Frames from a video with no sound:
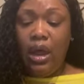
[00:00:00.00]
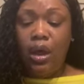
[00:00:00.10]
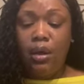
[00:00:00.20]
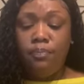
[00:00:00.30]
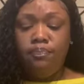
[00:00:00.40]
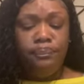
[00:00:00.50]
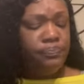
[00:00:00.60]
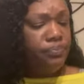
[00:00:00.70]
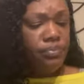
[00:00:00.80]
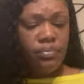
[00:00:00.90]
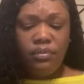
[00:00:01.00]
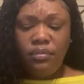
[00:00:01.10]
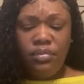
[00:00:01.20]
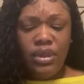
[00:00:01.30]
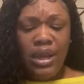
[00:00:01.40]
Um,
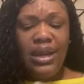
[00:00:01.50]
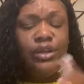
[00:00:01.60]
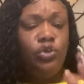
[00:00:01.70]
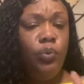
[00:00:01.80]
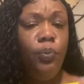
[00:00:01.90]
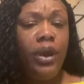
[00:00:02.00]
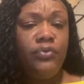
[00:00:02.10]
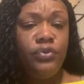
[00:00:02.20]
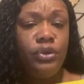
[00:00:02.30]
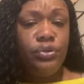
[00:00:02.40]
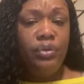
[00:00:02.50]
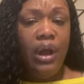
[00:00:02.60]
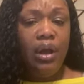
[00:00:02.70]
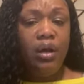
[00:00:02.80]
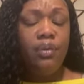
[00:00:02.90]
and I do pray for
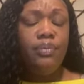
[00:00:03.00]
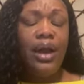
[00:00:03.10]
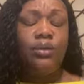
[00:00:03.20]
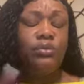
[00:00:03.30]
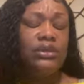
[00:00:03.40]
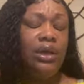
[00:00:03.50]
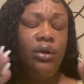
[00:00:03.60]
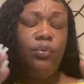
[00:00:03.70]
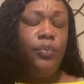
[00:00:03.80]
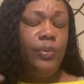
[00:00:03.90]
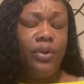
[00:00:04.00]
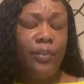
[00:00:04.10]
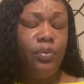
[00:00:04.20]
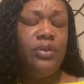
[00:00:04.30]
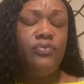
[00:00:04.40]
you. Um, I don't tell
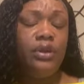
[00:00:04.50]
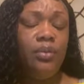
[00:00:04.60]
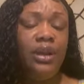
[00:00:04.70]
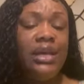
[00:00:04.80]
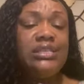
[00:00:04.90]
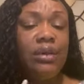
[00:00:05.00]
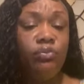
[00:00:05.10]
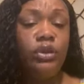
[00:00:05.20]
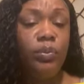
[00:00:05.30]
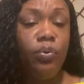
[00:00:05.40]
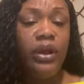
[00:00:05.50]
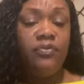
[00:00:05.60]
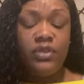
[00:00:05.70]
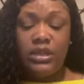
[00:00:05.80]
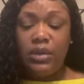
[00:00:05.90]
people I pray for them unless I'm really
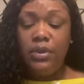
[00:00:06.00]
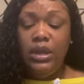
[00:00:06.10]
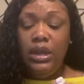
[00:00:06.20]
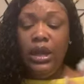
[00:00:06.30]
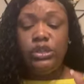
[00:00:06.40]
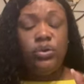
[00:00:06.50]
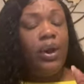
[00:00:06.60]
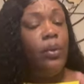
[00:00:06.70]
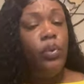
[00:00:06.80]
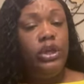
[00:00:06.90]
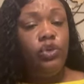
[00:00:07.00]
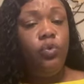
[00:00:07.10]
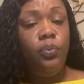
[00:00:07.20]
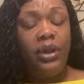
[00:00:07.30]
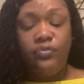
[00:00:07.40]
praying for them. And so I, we
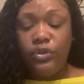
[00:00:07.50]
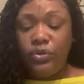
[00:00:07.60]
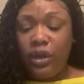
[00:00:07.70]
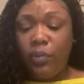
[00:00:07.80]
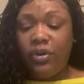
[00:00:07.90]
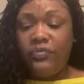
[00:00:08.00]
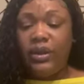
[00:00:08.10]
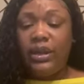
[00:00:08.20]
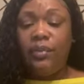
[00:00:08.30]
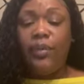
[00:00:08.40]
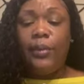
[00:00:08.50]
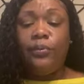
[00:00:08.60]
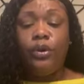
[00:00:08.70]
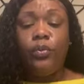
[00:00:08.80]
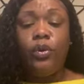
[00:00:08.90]
do pray for you here Prophetic
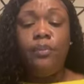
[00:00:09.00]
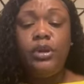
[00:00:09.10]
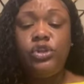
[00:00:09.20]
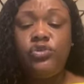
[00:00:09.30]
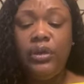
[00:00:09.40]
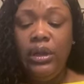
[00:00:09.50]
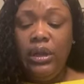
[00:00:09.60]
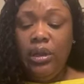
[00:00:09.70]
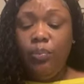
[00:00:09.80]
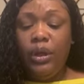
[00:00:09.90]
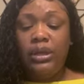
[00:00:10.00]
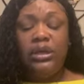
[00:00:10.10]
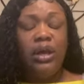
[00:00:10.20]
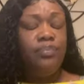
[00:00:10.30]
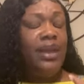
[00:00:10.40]
Impact Prayer and Word Ministry.
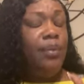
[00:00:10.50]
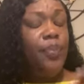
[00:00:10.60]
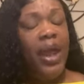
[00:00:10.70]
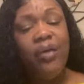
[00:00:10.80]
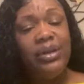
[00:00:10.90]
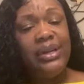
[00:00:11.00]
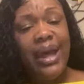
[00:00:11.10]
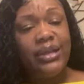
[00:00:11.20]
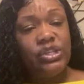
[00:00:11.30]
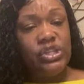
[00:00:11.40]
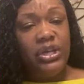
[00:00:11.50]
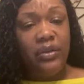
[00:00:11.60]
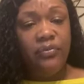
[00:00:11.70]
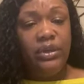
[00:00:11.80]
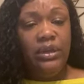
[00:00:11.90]
But um, that paradigm
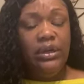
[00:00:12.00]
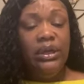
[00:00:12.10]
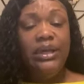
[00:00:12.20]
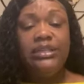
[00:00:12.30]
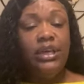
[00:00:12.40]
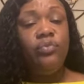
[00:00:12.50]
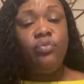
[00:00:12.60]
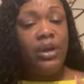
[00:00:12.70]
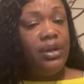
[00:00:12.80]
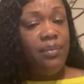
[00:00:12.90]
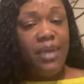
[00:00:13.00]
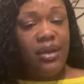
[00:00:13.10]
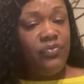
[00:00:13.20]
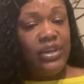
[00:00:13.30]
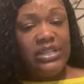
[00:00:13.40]
shift is getting ready to
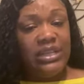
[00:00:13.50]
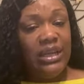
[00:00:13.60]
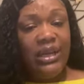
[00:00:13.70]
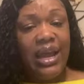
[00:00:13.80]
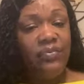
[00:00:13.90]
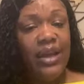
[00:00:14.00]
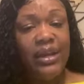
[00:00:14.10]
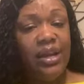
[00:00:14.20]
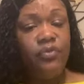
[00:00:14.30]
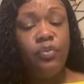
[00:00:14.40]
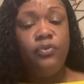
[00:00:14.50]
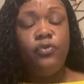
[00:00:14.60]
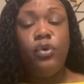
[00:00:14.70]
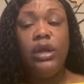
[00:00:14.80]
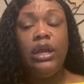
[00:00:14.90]
manifest in your life like never
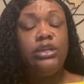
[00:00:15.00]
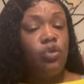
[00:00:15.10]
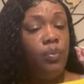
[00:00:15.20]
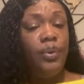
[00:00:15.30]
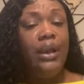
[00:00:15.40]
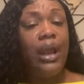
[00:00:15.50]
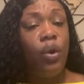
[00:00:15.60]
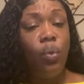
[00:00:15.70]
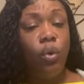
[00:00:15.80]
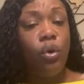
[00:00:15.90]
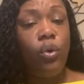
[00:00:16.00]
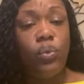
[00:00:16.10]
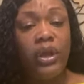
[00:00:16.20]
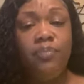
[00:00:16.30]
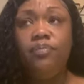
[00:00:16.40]
before. It's going to be like a
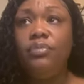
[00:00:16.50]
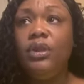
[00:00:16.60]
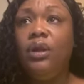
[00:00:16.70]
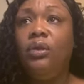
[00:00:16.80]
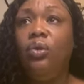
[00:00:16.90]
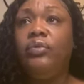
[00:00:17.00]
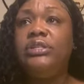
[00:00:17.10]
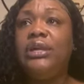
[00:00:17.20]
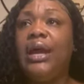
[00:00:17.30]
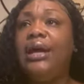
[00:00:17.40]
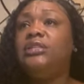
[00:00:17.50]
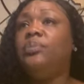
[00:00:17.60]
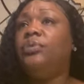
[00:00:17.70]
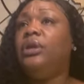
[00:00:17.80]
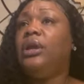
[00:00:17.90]
whirlwind. Glory to God.
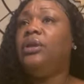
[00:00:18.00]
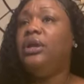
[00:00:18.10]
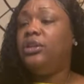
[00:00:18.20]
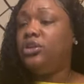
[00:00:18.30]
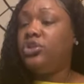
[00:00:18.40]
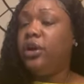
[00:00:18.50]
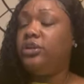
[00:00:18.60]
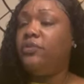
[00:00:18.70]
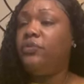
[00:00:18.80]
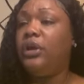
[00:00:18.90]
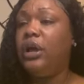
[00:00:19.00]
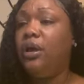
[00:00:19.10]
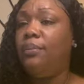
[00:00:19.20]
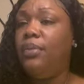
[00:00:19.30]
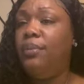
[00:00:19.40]
Sabrina, can you get the charger for
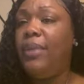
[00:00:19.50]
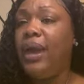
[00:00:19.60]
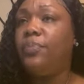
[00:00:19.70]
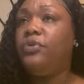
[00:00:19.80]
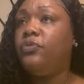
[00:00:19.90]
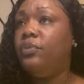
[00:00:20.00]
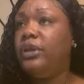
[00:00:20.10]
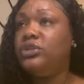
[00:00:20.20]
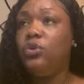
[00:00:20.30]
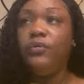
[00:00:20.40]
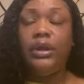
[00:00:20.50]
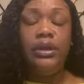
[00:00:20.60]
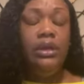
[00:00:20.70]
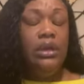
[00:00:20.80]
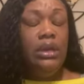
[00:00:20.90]
the um, MacBook for me? It's over
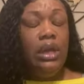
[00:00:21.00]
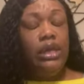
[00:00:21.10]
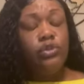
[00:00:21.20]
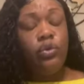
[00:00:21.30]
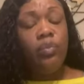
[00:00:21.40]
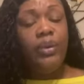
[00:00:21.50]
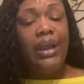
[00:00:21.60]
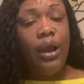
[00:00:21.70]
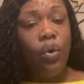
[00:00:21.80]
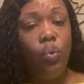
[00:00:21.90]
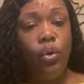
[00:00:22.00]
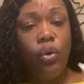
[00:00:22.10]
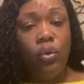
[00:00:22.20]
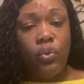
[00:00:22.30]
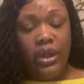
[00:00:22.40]
there. It's going to be like a
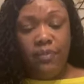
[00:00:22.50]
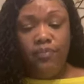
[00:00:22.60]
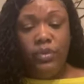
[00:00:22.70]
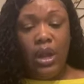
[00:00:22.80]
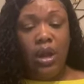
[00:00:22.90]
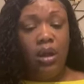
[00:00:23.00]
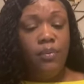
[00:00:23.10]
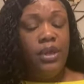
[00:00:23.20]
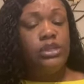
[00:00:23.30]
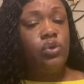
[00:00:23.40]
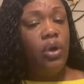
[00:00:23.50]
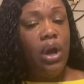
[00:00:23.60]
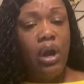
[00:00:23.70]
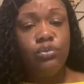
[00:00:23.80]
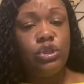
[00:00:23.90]
whirlwind. Um, it's
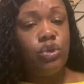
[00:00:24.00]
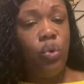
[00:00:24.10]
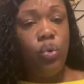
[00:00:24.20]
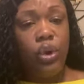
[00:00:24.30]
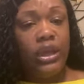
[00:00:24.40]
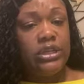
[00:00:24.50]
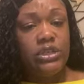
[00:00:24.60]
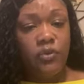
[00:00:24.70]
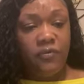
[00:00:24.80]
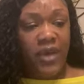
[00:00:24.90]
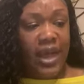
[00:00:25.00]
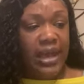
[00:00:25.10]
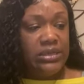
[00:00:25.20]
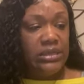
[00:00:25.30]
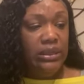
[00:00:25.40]
going to come so quick and so
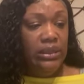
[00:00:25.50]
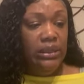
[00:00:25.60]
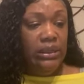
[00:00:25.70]
fast.